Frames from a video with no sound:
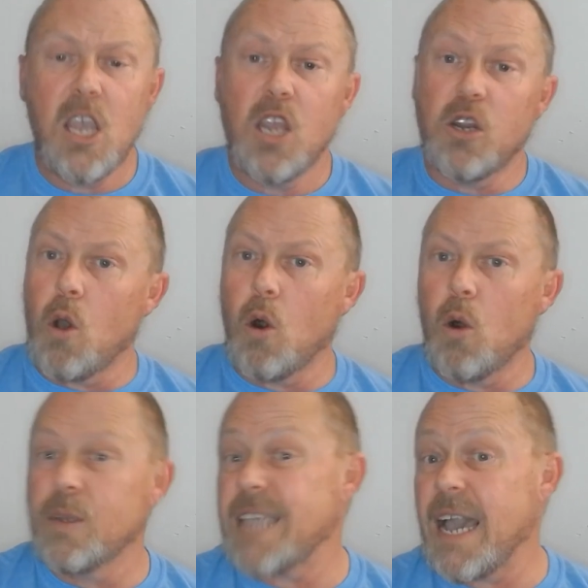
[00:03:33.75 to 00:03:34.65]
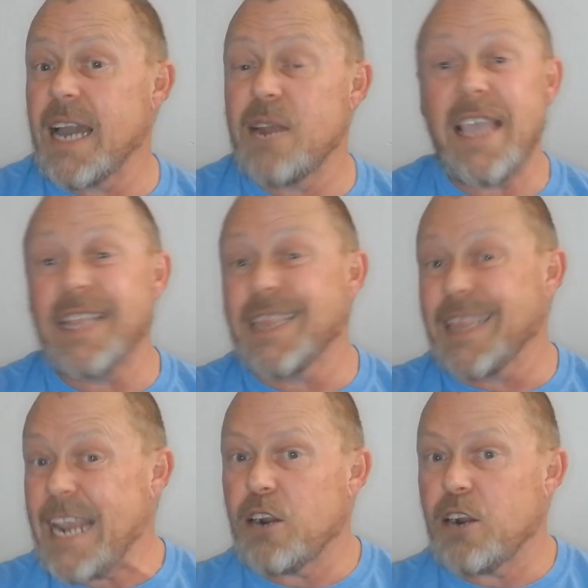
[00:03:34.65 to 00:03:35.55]
Nicole was kind of a
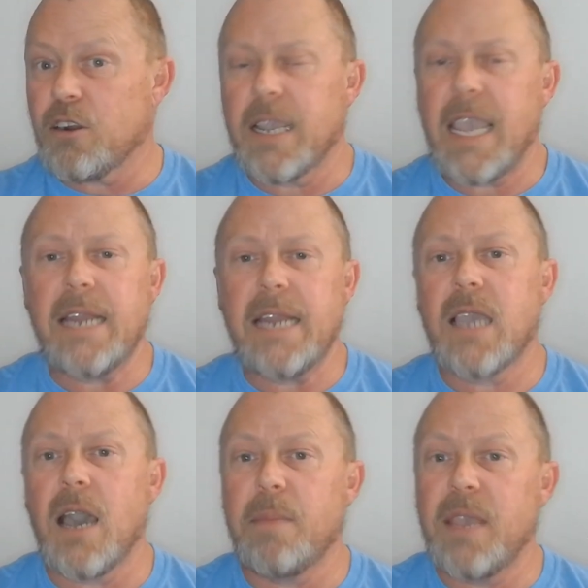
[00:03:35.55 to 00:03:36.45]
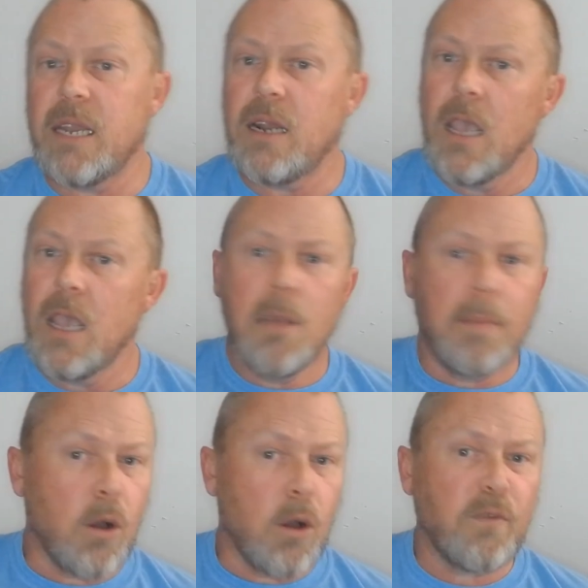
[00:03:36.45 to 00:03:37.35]
late hurricane to come in, but
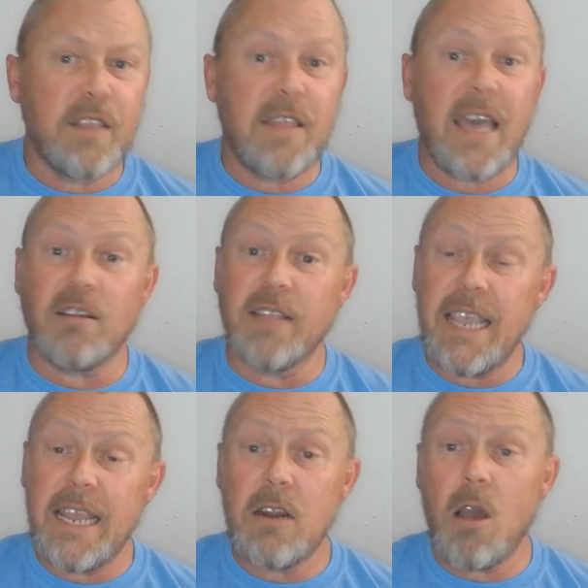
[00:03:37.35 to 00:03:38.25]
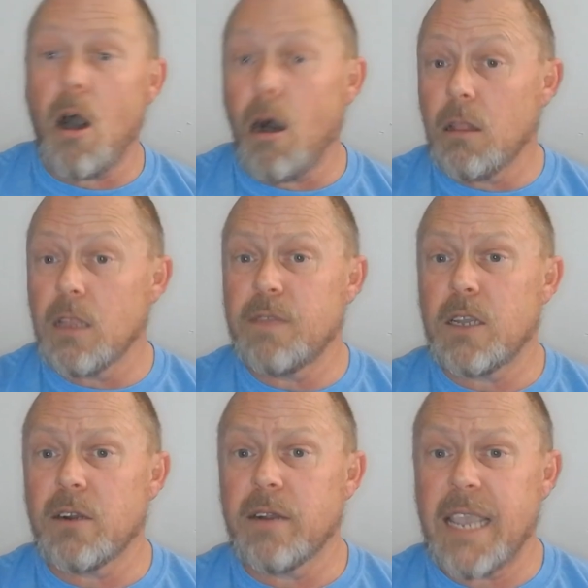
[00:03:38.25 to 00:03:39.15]
hopefully that'll end all of the
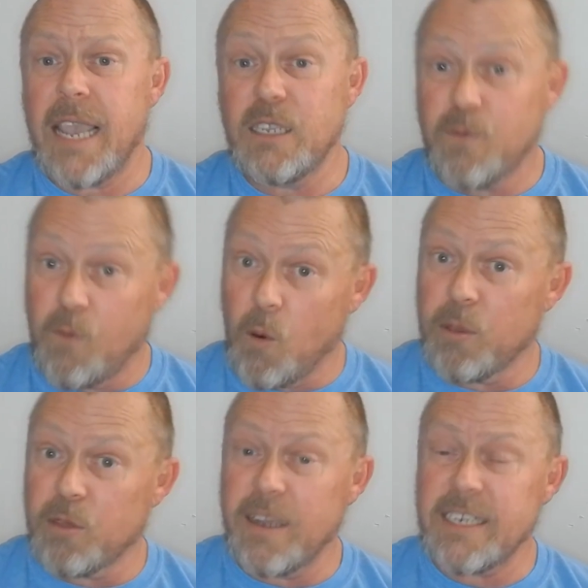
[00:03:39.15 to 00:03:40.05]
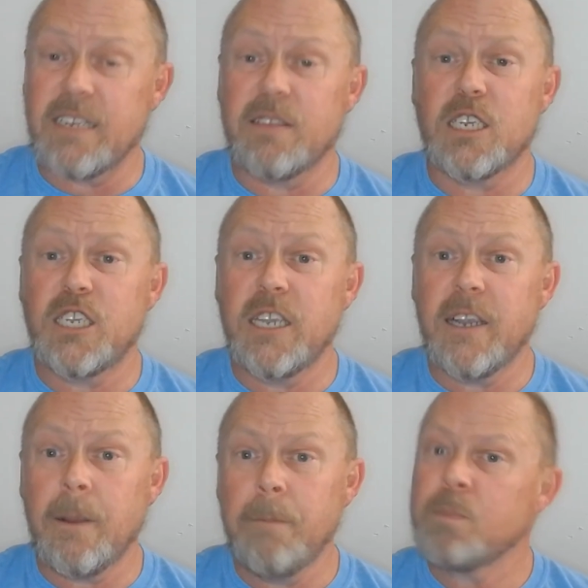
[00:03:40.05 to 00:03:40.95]
hurricanes for the rest of this
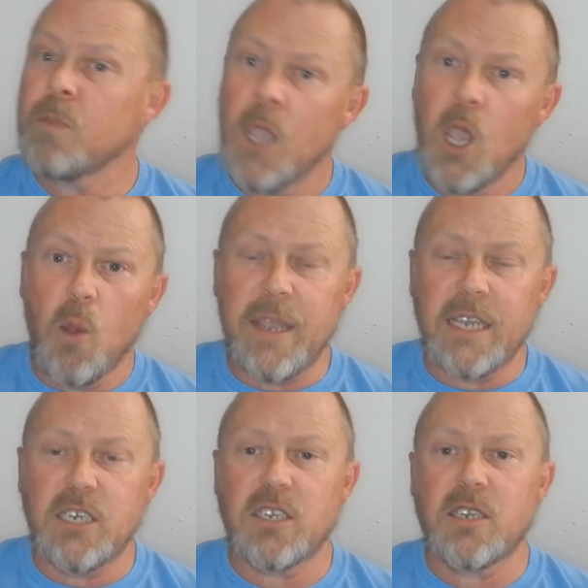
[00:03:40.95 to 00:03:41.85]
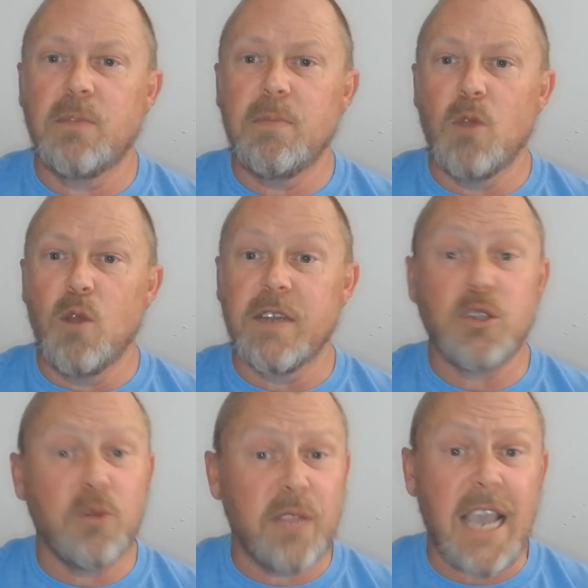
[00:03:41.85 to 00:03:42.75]
year. We can just move
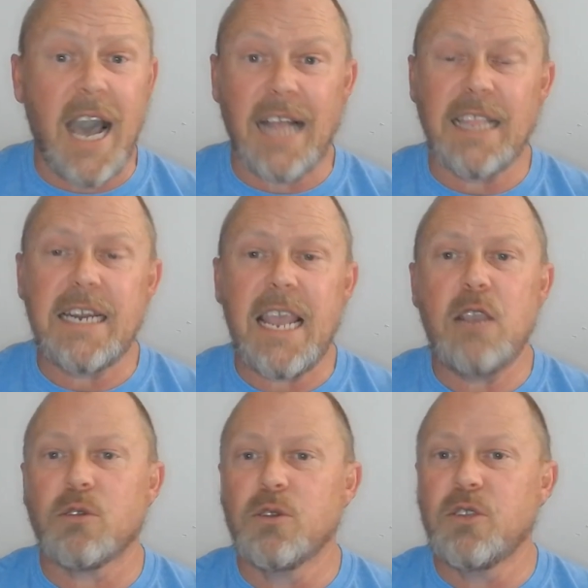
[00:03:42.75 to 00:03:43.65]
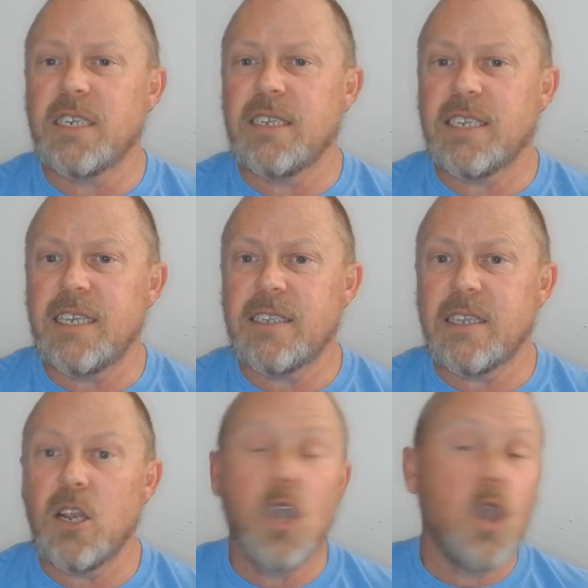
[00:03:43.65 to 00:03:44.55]
into the holiday cruising season,
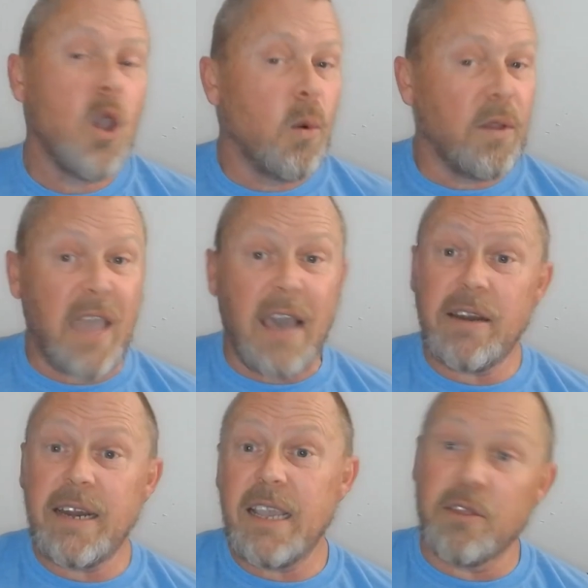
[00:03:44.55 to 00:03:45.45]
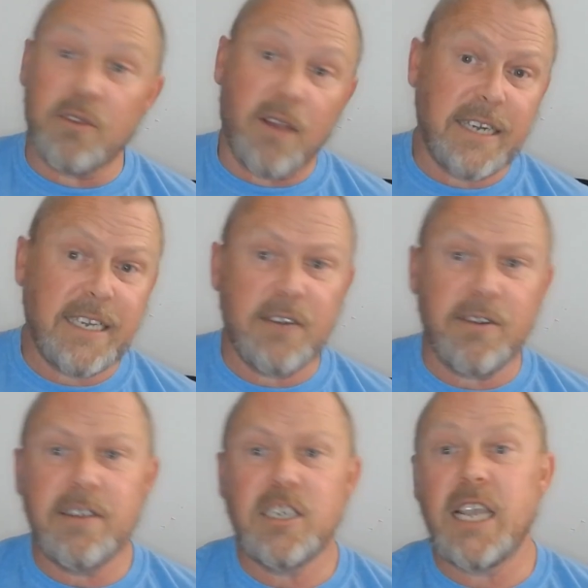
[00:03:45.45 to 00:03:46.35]
without any other
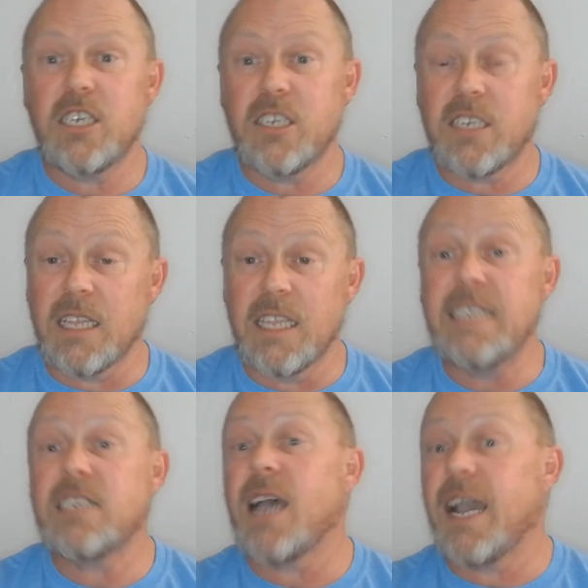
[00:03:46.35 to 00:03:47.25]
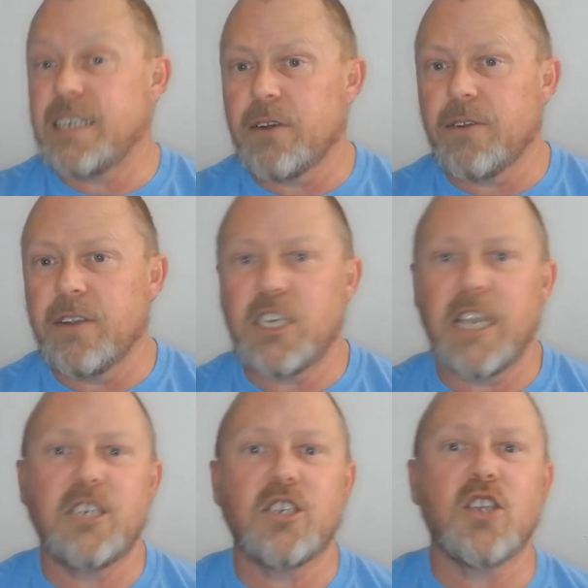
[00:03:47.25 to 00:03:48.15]
itinerary changes, at least itinerary
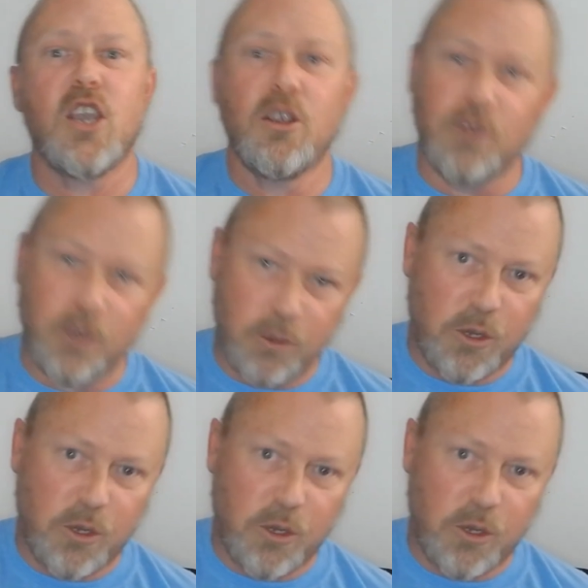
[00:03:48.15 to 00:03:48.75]
changes due to